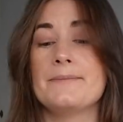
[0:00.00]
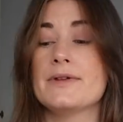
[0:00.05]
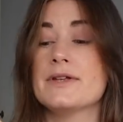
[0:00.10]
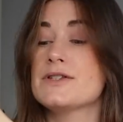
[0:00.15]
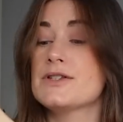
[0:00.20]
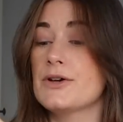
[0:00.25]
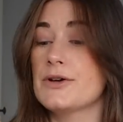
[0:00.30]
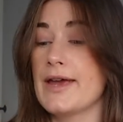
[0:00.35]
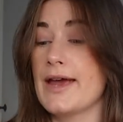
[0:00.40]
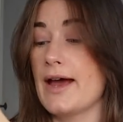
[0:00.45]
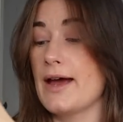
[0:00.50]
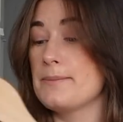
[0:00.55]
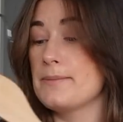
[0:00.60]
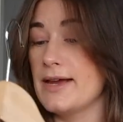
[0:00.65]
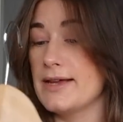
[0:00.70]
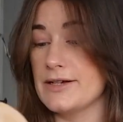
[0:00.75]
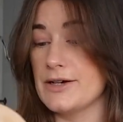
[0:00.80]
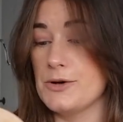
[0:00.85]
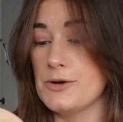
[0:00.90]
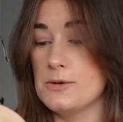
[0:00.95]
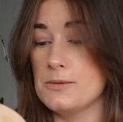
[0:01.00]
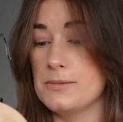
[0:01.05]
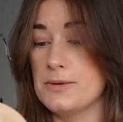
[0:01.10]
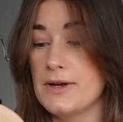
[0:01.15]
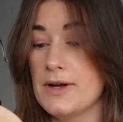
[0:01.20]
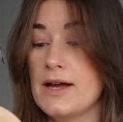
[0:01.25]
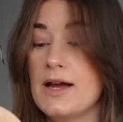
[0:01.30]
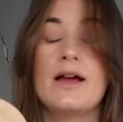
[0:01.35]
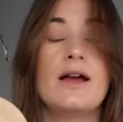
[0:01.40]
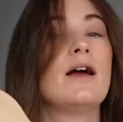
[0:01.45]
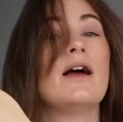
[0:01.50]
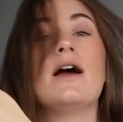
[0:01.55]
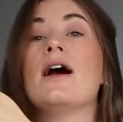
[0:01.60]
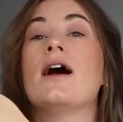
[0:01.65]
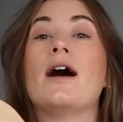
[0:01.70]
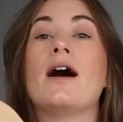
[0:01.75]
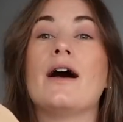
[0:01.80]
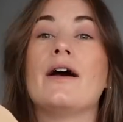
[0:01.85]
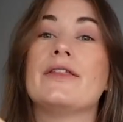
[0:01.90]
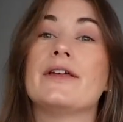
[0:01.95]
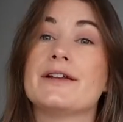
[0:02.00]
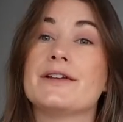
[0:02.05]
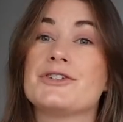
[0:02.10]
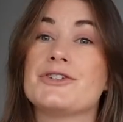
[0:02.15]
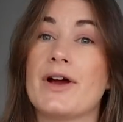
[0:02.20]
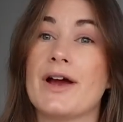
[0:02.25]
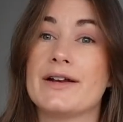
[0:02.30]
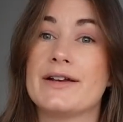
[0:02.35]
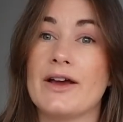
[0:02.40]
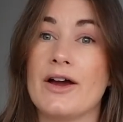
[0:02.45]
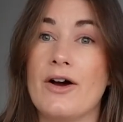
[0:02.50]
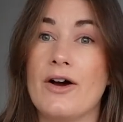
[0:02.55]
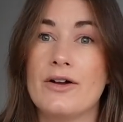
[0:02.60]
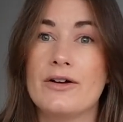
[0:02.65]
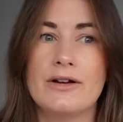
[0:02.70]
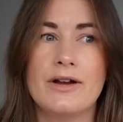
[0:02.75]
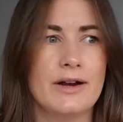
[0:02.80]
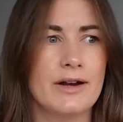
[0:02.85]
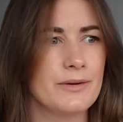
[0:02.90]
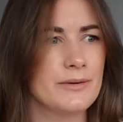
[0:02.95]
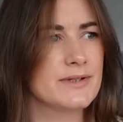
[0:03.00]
So yeah, I made it up and then I tried it on and I